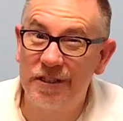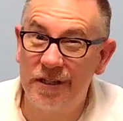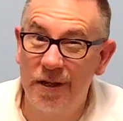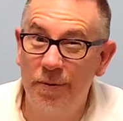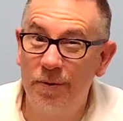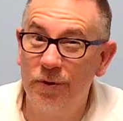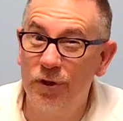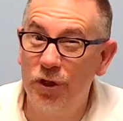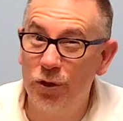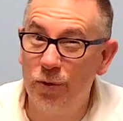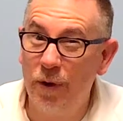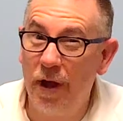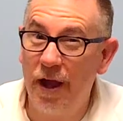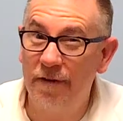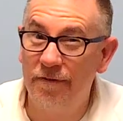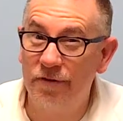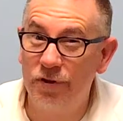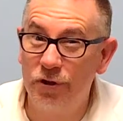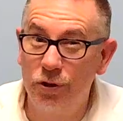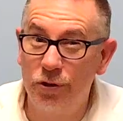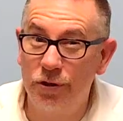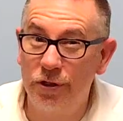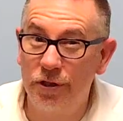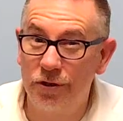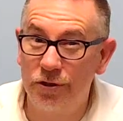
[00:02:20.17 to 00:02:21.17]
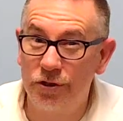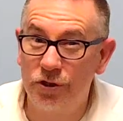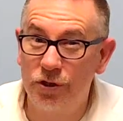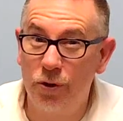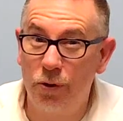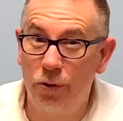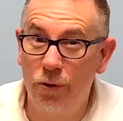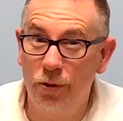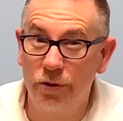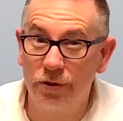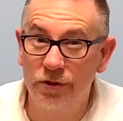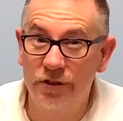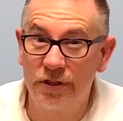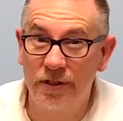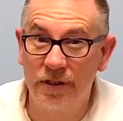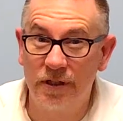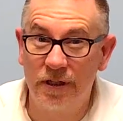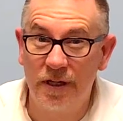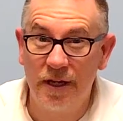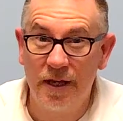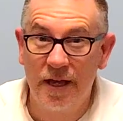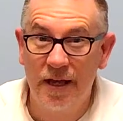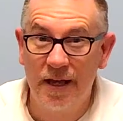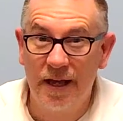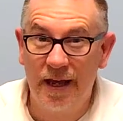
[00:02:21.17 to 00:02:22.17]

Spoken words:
some of you have New Year's goals, and